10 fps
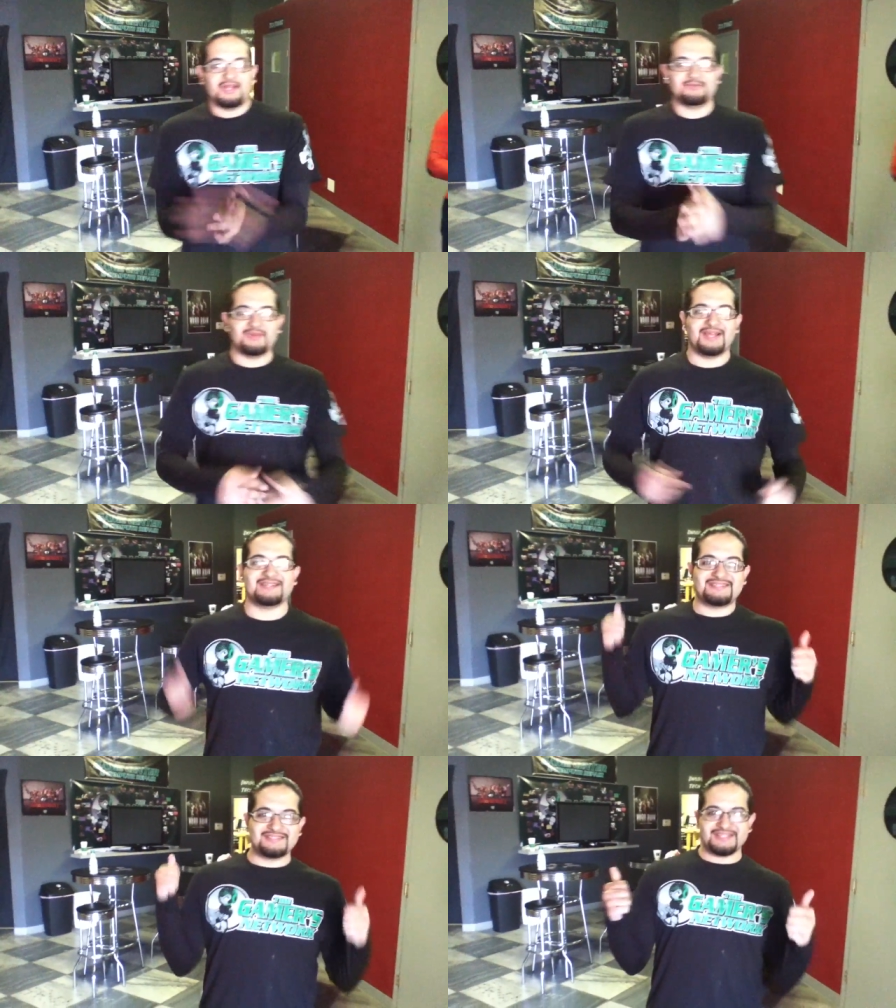
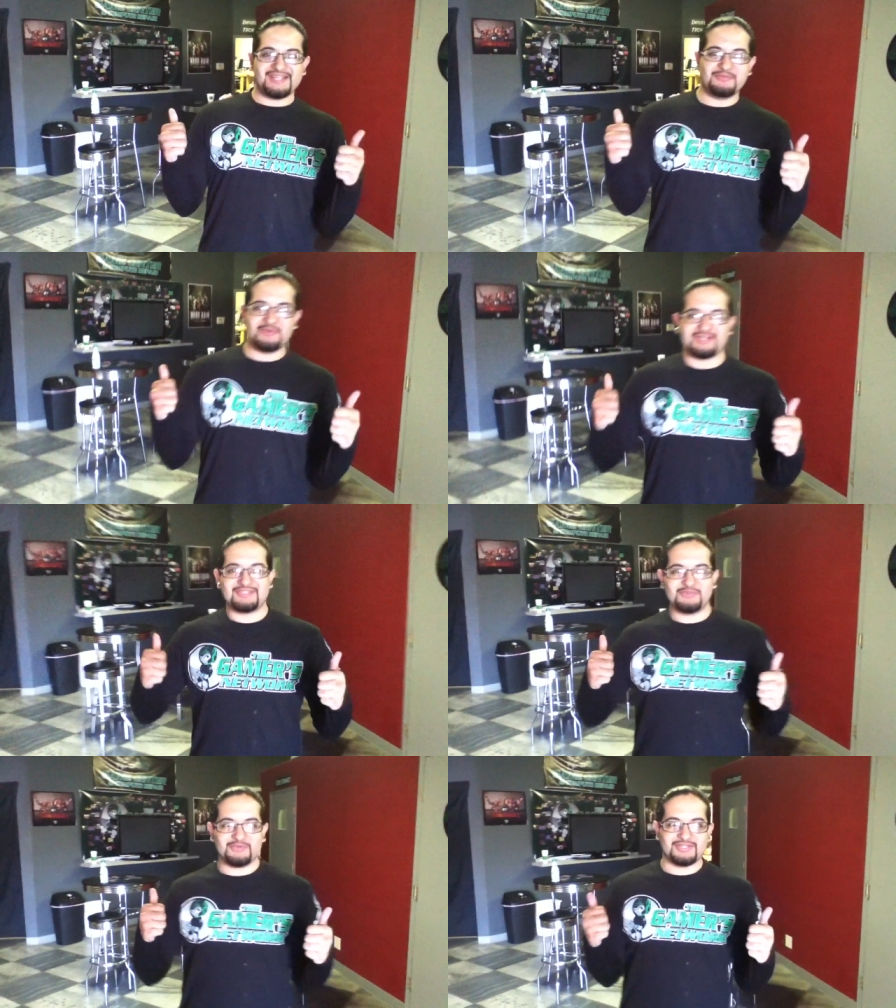Alright, today we are
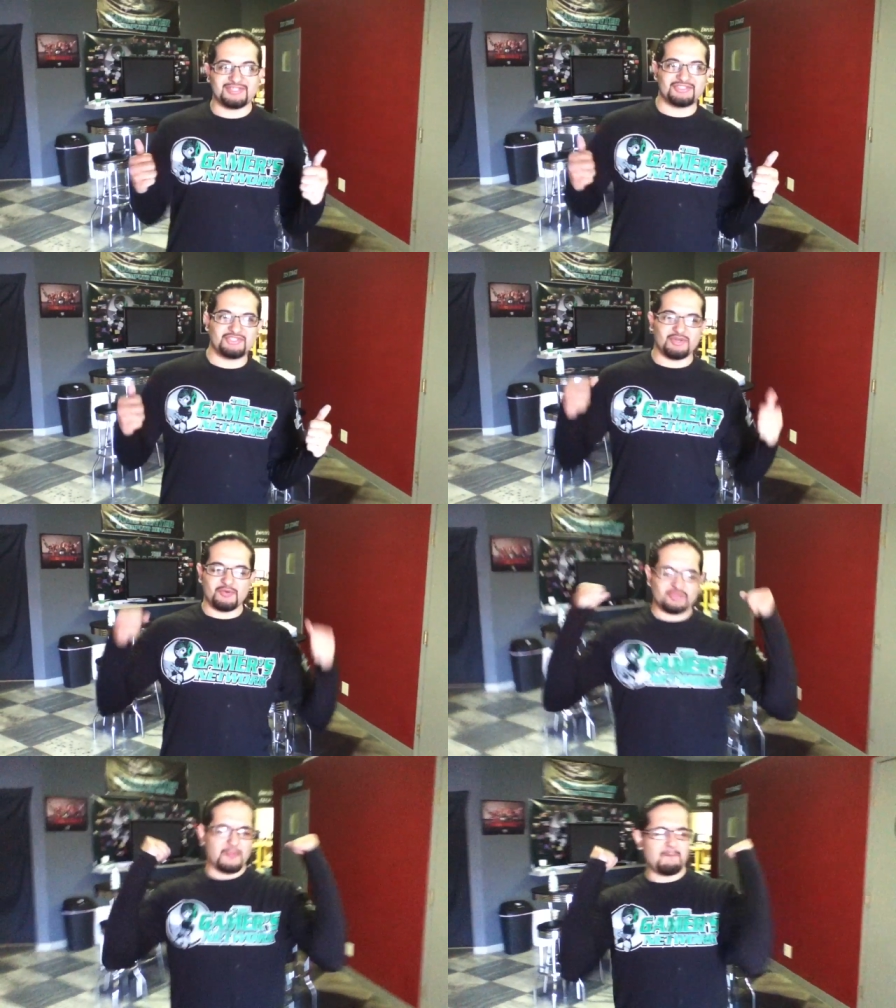going on a
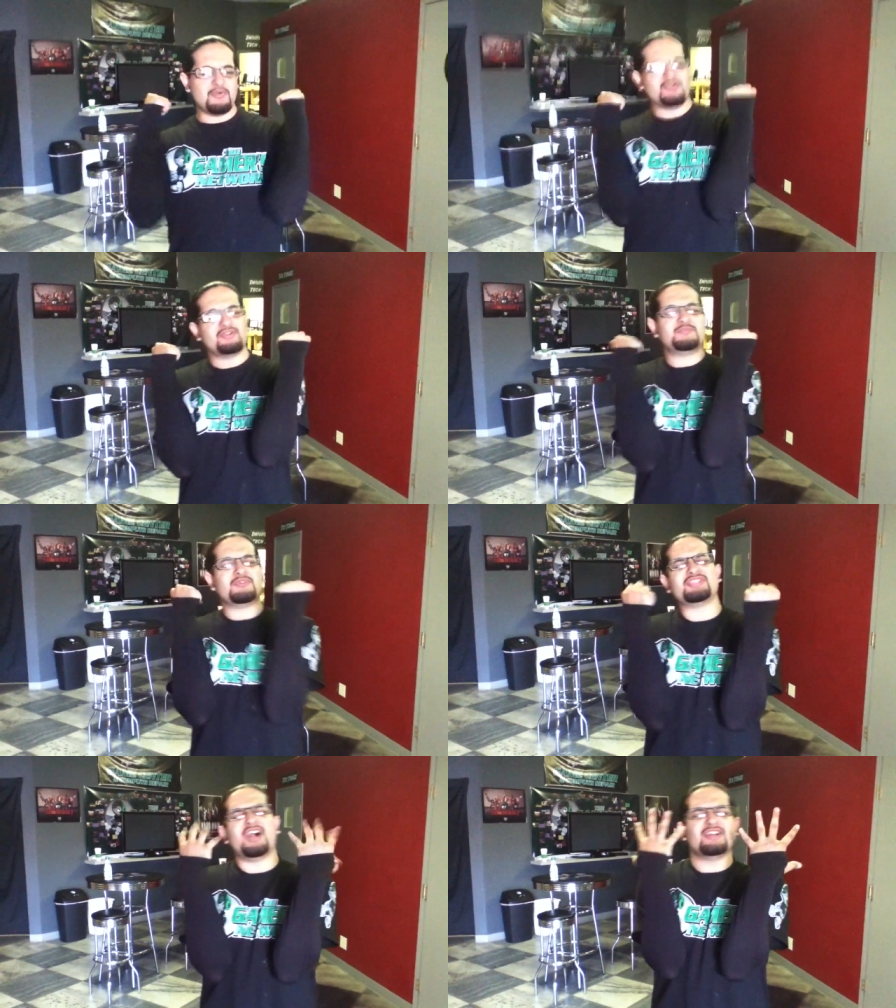tour with the world's
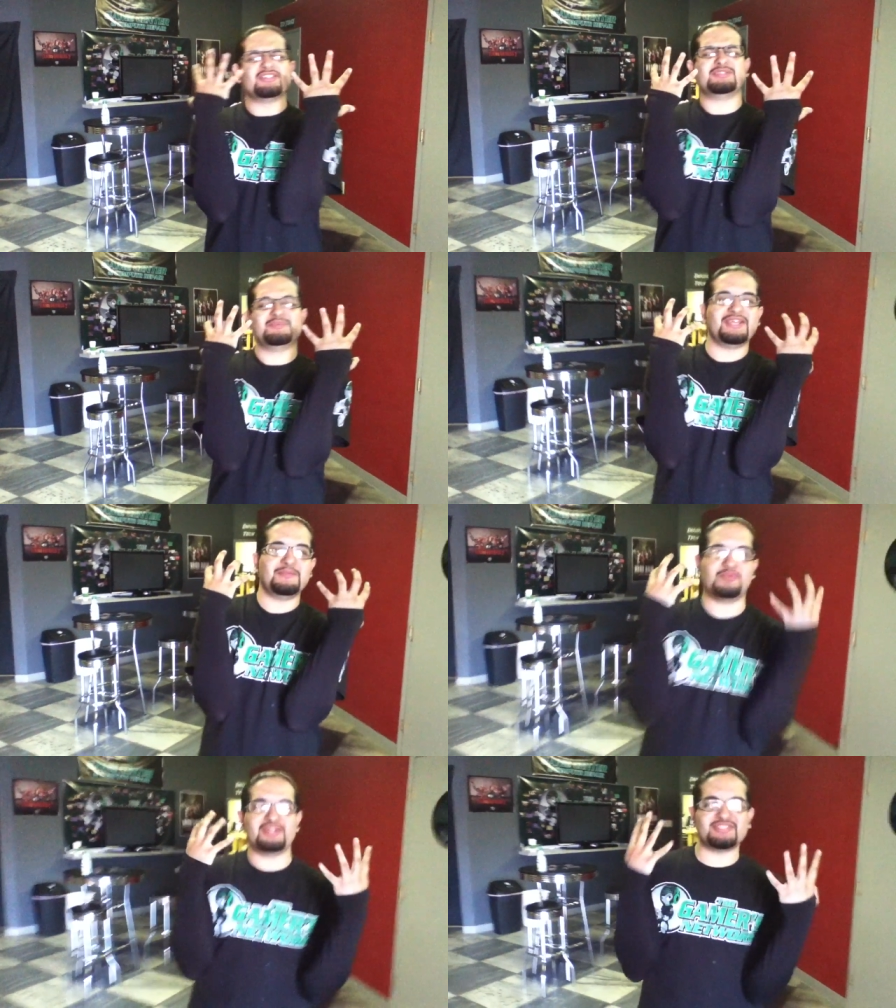most awesome
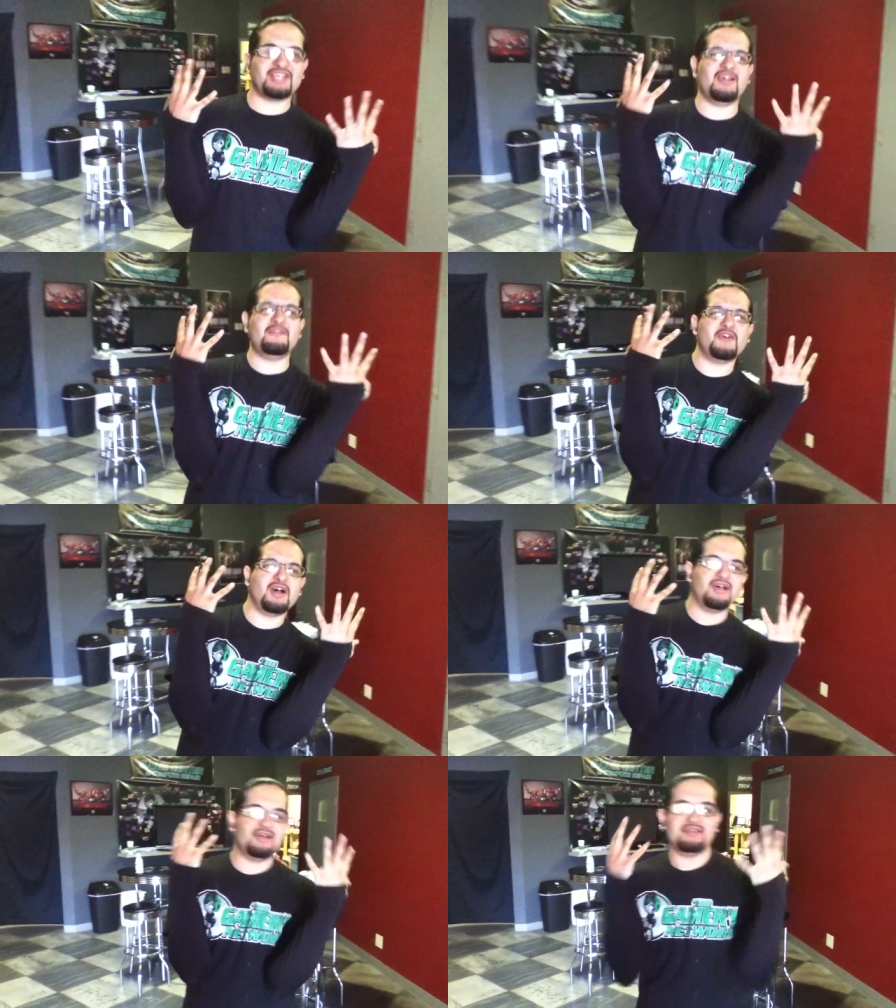gameplays
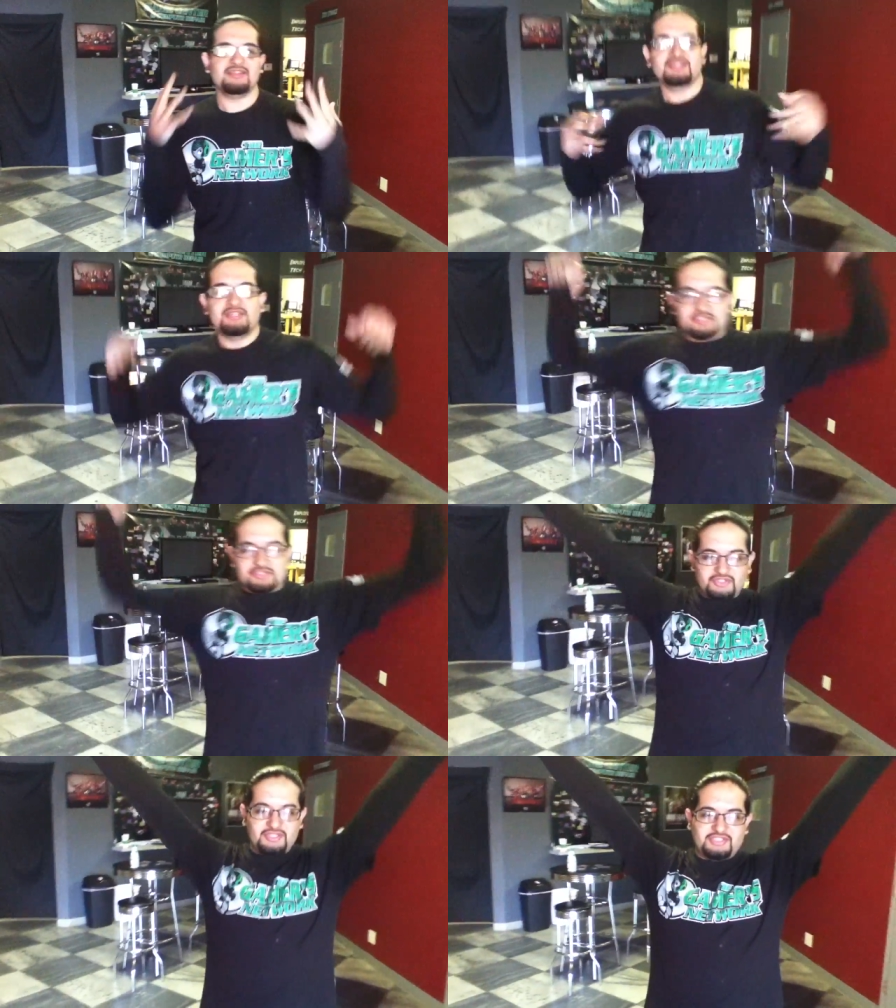ever!
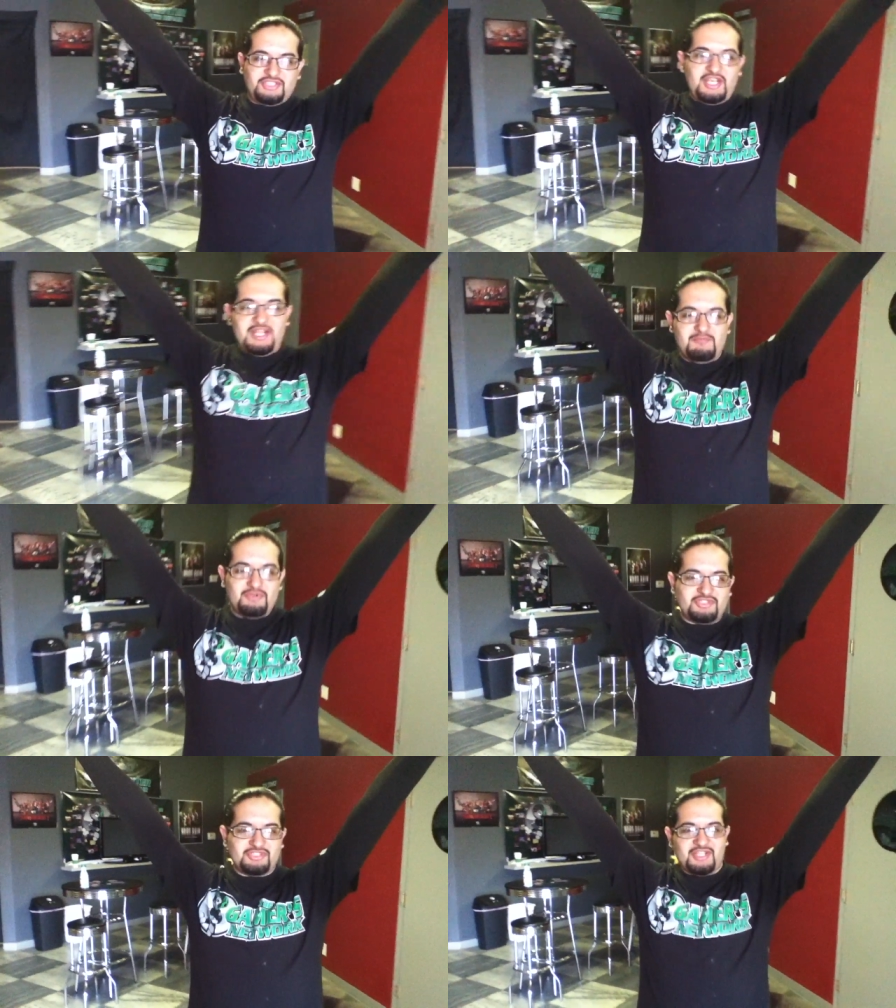The
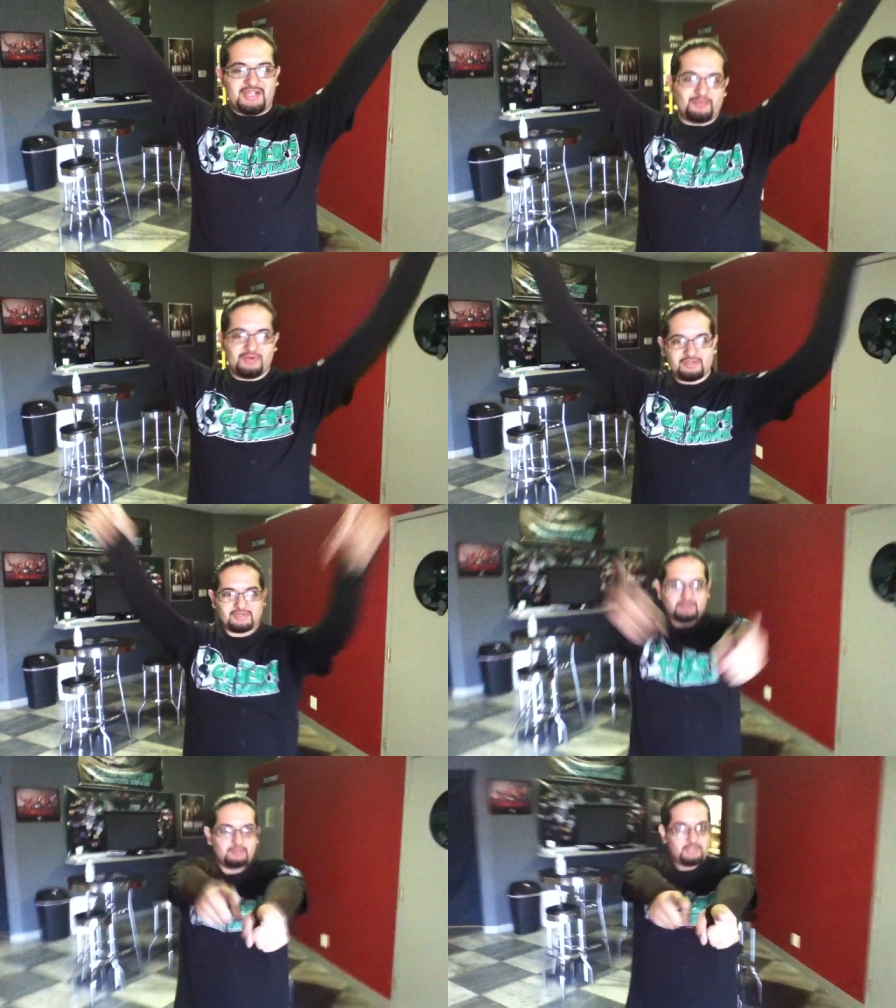Gamers Network,
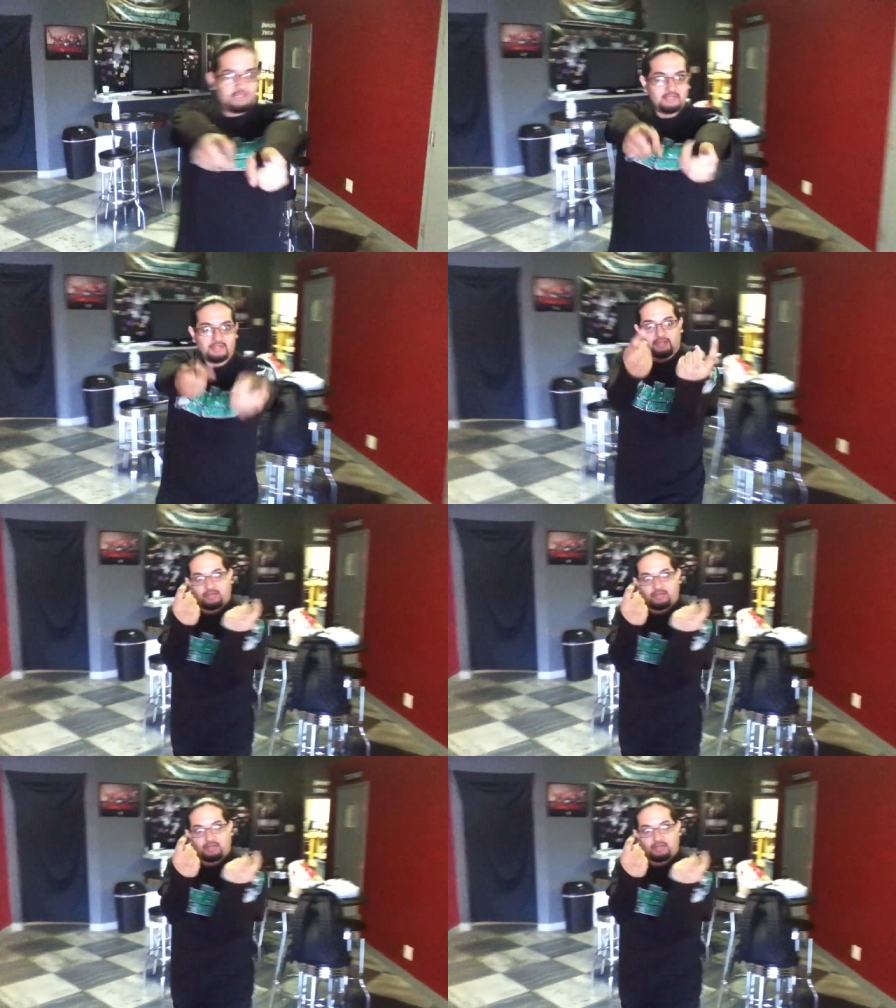oh yeah.